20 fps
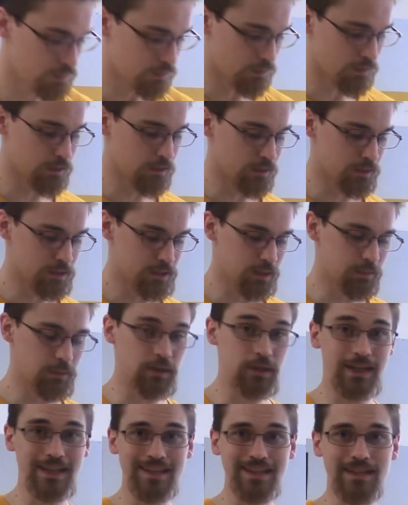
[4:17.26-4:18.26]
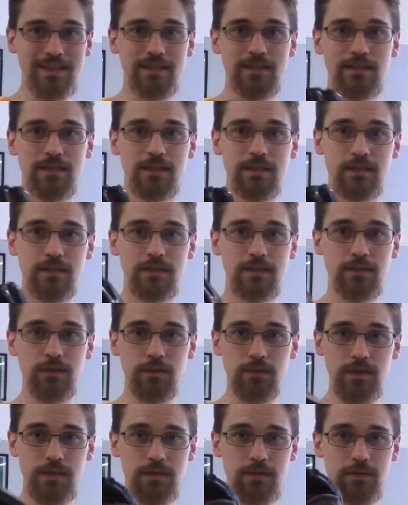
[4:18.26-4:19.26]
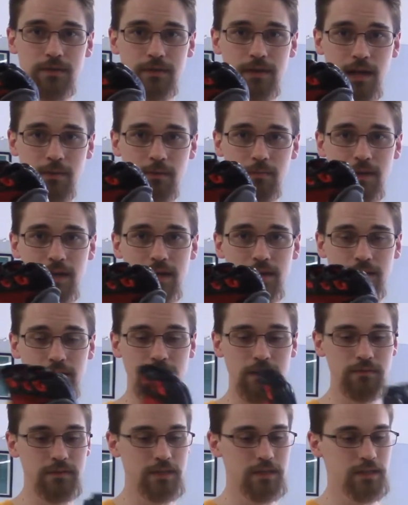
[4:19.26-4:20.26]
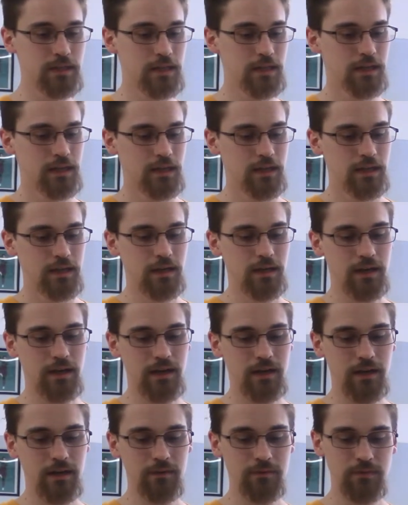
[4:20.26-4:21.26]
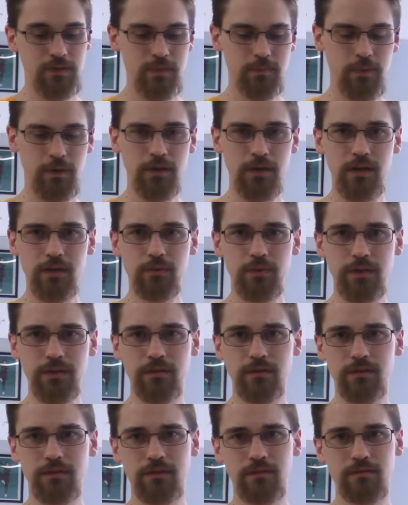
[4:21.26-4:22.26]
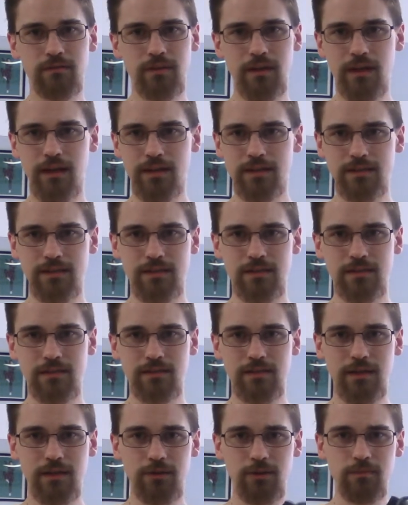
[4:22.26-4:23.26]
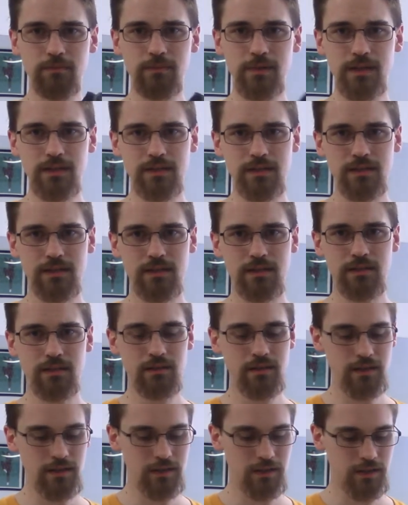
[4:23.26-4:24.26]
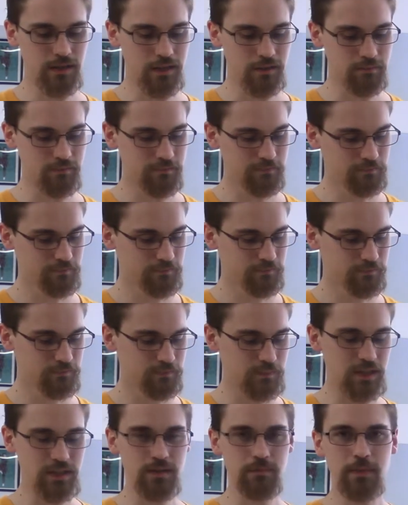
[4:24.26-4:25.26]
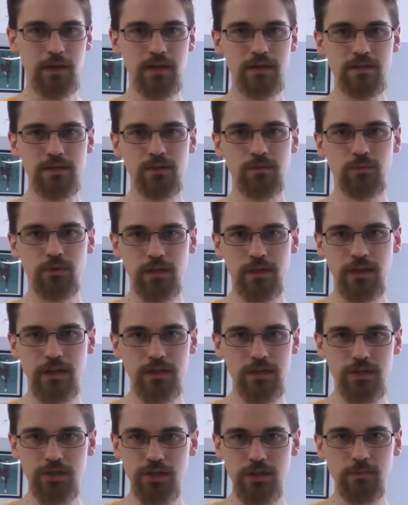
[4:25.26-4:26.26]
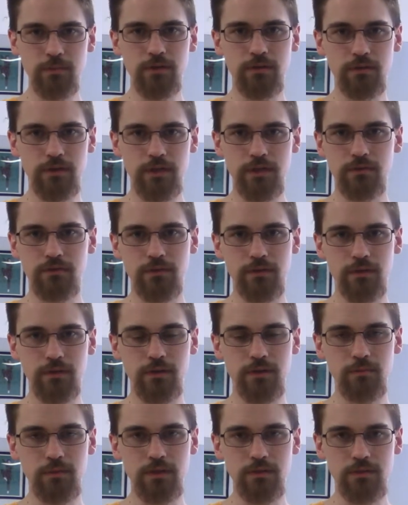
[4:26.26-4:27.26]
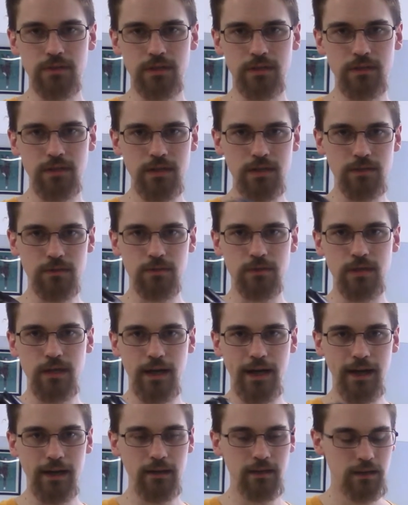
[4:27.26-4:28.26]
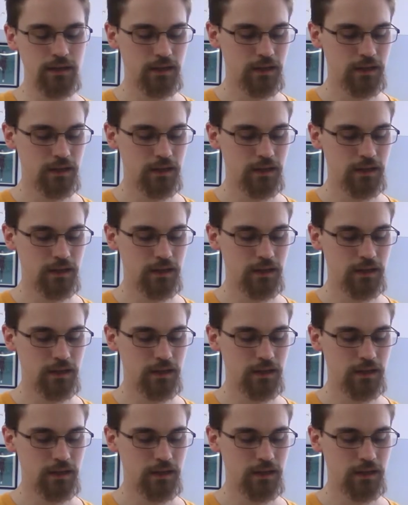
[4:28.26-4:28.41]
are something like this. So these are your MMA gloves. Sparring with, that's hit or miss. It depends on what kind of gym you're in, if you're going to be using these or not.